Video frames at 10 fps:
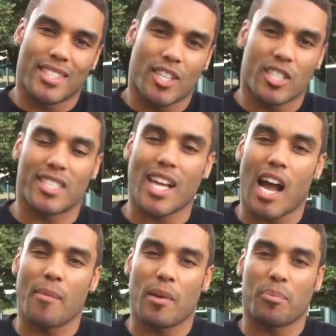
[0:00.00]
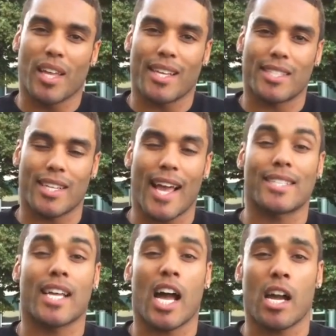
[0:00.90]
There's a time and a place
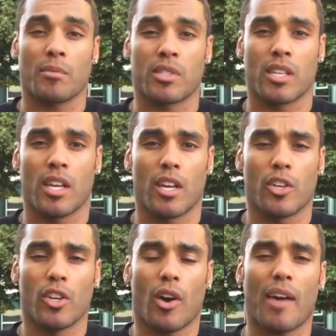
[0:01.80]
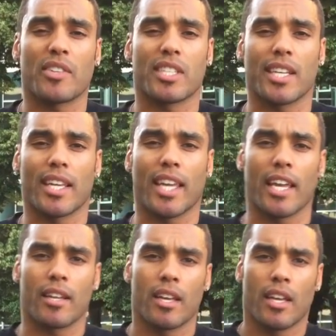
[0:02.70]
at times, you know, obviously to
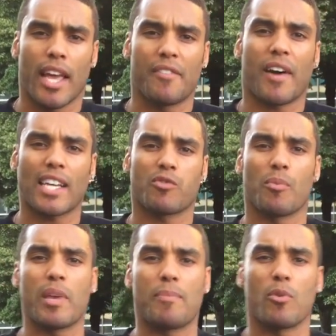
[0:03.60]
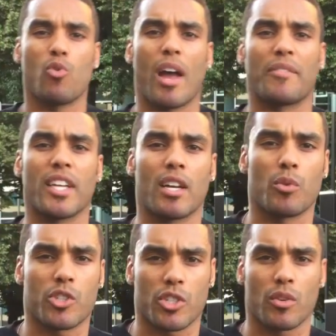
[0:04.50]
get advice from people who have done
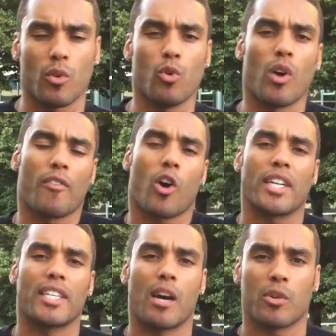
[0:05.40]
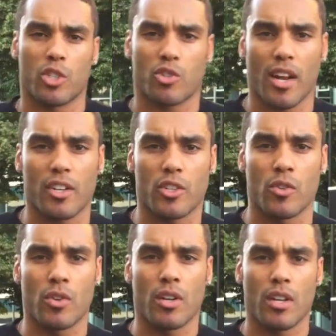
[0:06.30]
what you're, who have already done what you're trying to do.